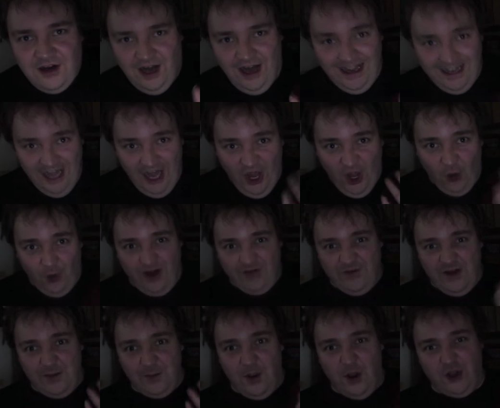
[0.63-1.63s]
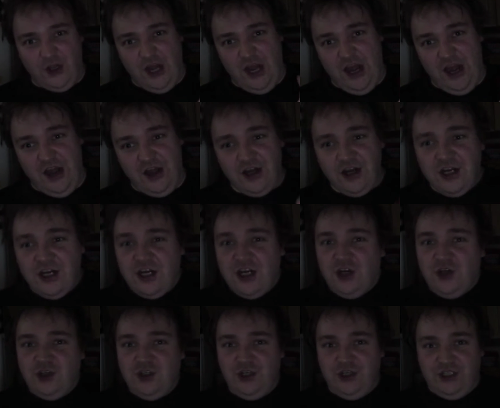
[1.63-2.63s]
Hello, everybody.
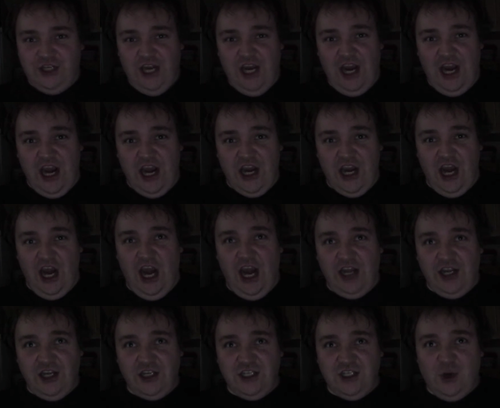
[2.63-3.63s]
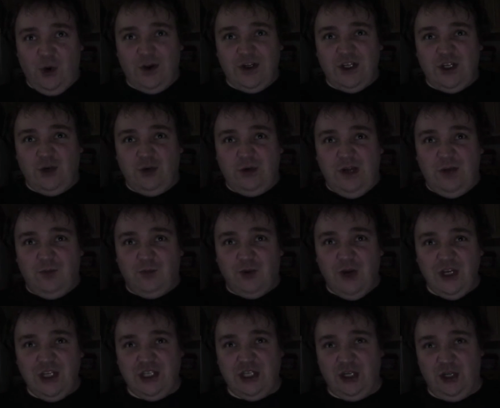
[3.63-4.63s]
Today, Aidan's going to do an
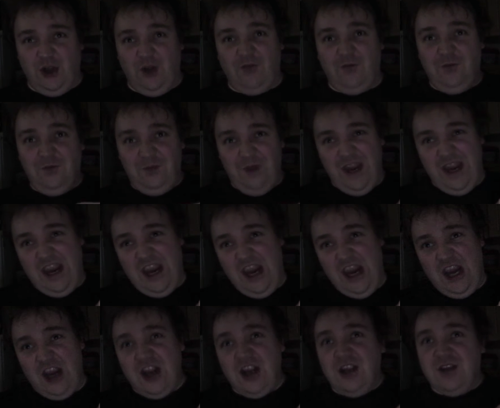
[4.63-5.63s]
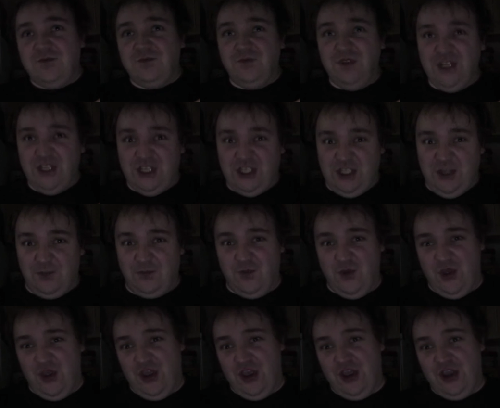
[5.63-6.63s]
impression of me, Mr.
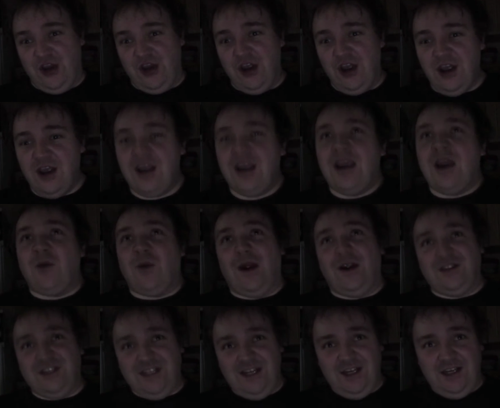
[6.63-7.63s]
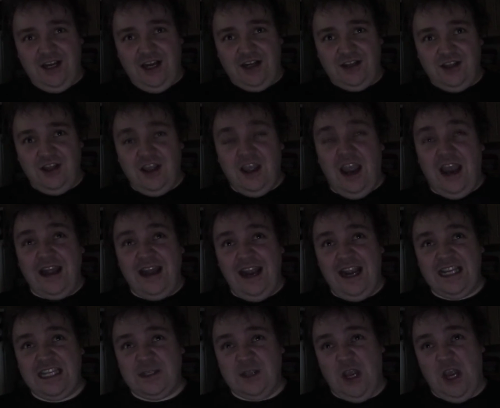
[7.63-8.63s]
Bean, while singing an
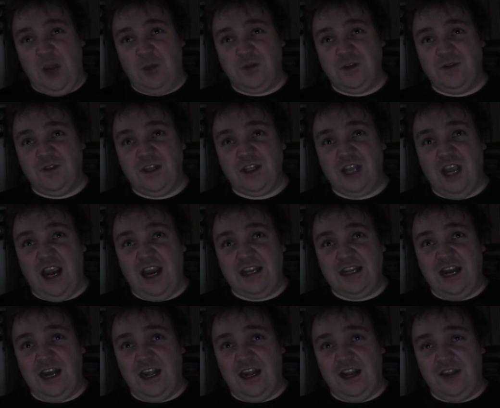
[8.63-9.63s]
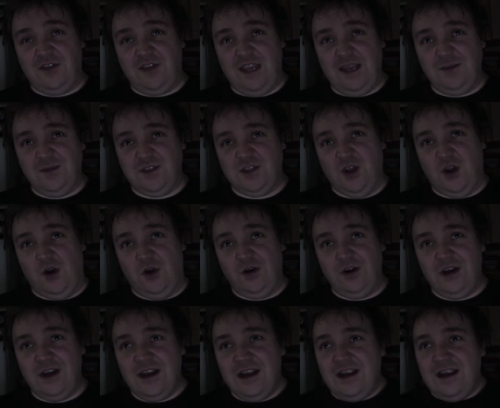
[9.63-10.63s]
excerpt of the Titanic theme song.